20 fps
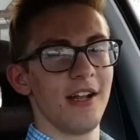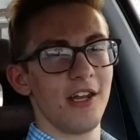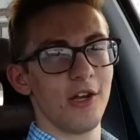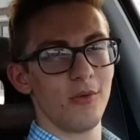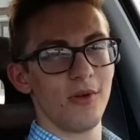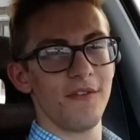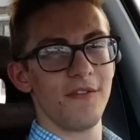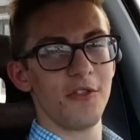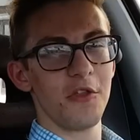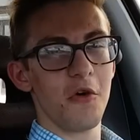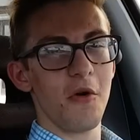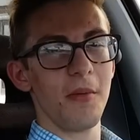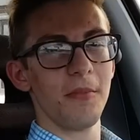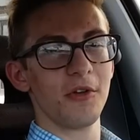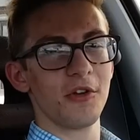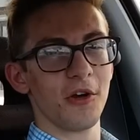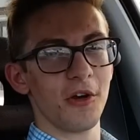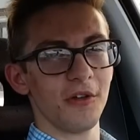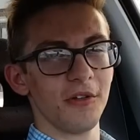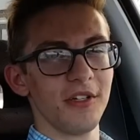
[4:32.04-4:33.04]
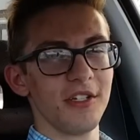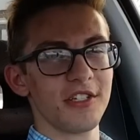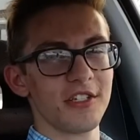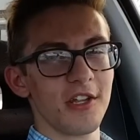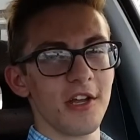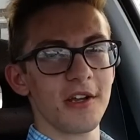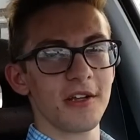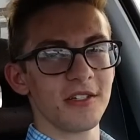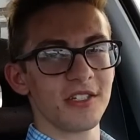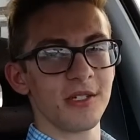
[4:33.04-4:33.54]
Now even though I'm currently
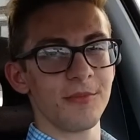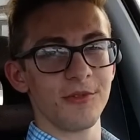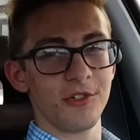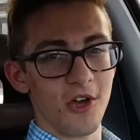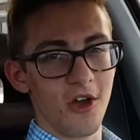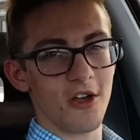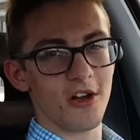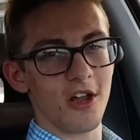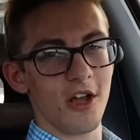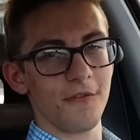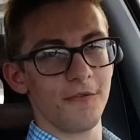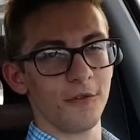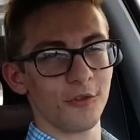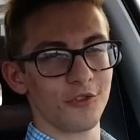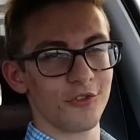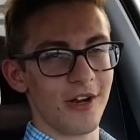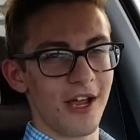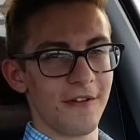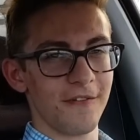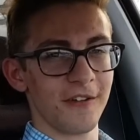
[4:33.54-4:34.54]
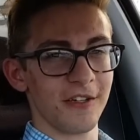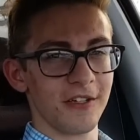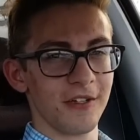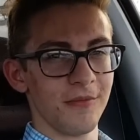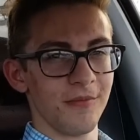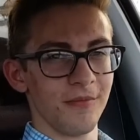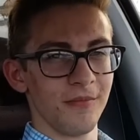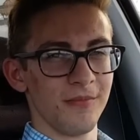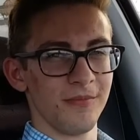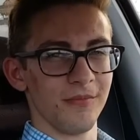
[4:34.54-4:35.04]
stuck in some god-awful traffic,
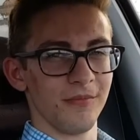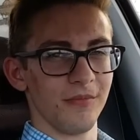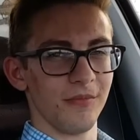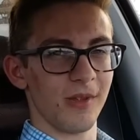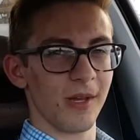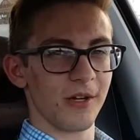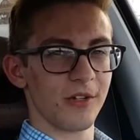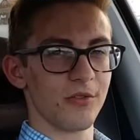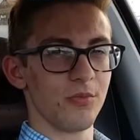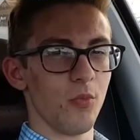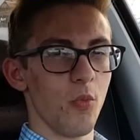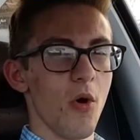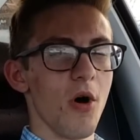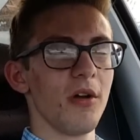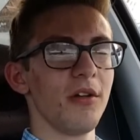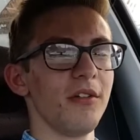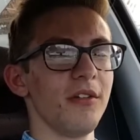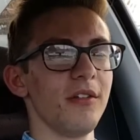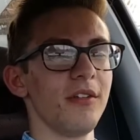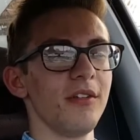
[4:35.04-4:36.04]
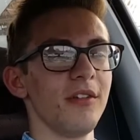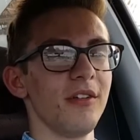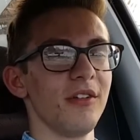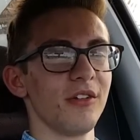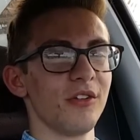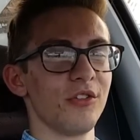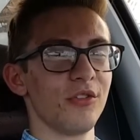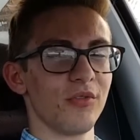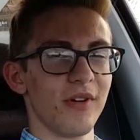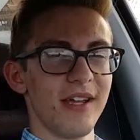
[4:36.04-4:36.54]
there's one
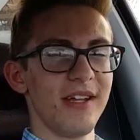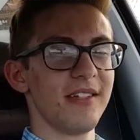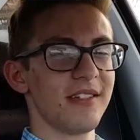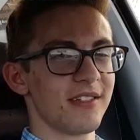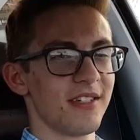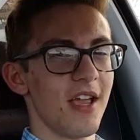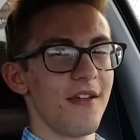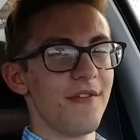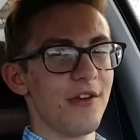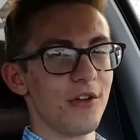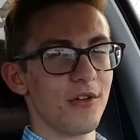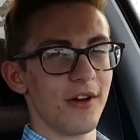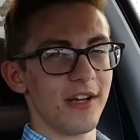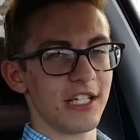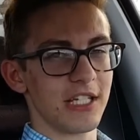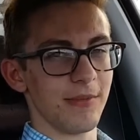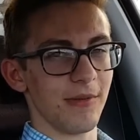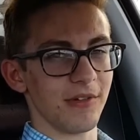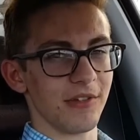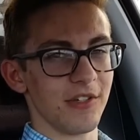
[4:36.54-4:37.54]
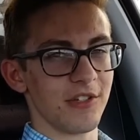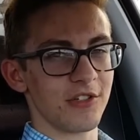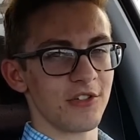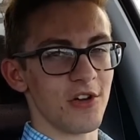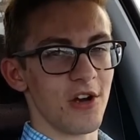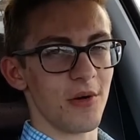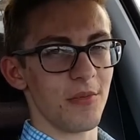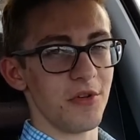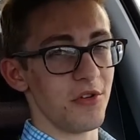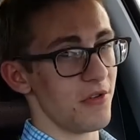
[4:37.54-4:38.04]
great saving grace about this
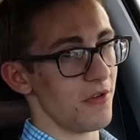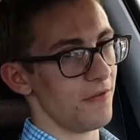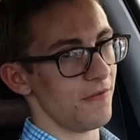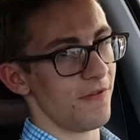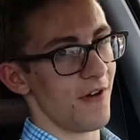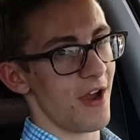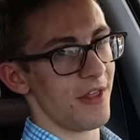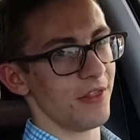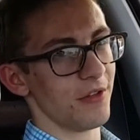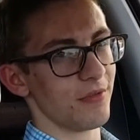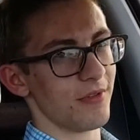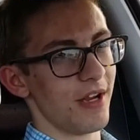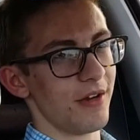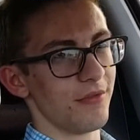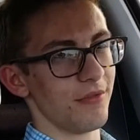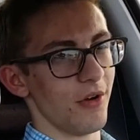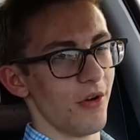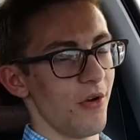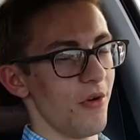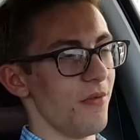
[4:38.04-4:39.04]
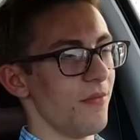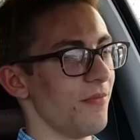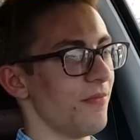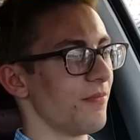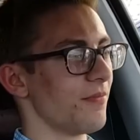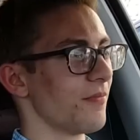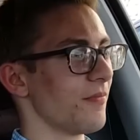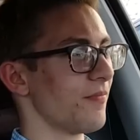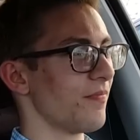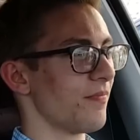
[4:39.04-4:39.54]
car when you could find the right road.
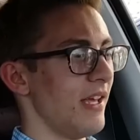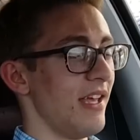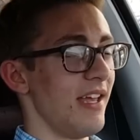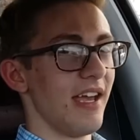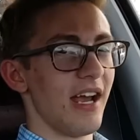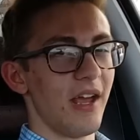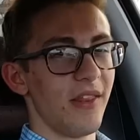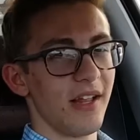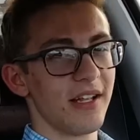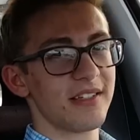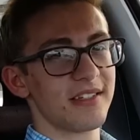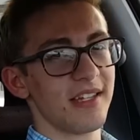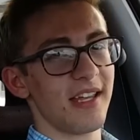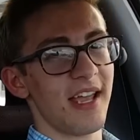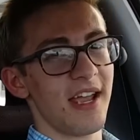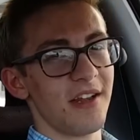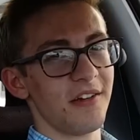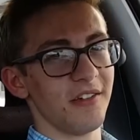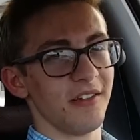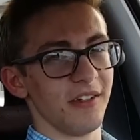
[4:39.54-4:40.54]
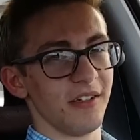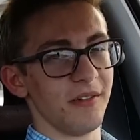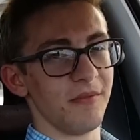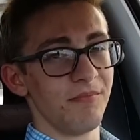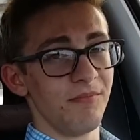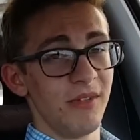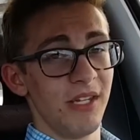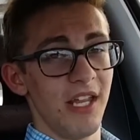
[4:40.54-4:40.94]
And that's the handling.